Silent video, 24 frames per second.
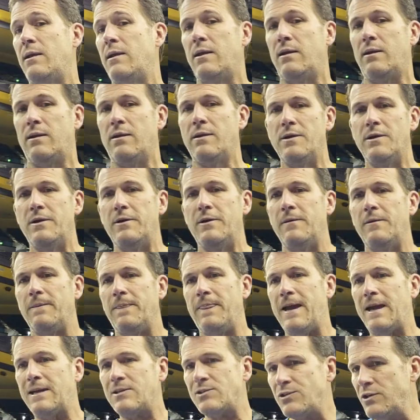And
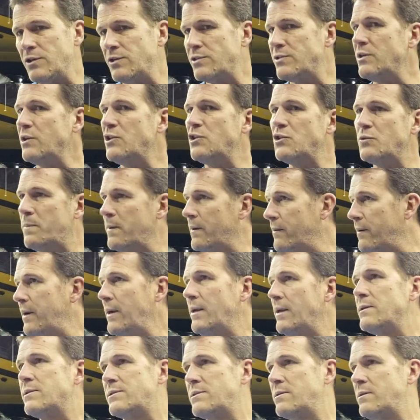that's just
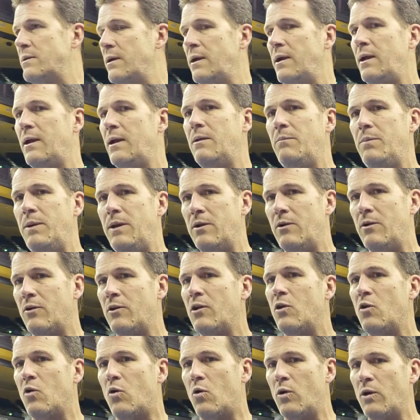experience and being on
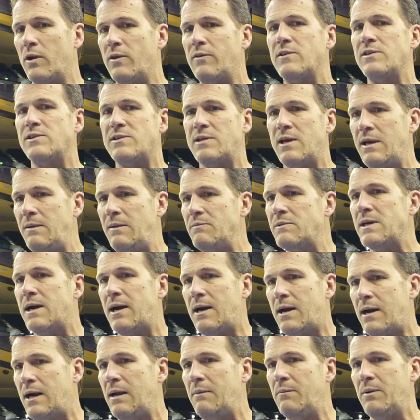the court at the same
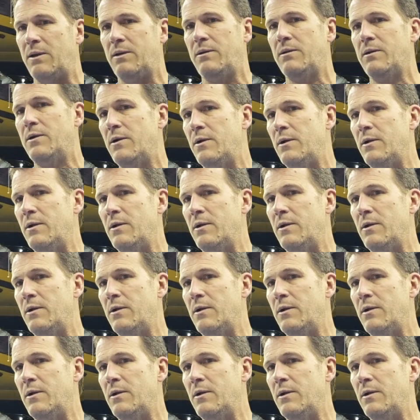time.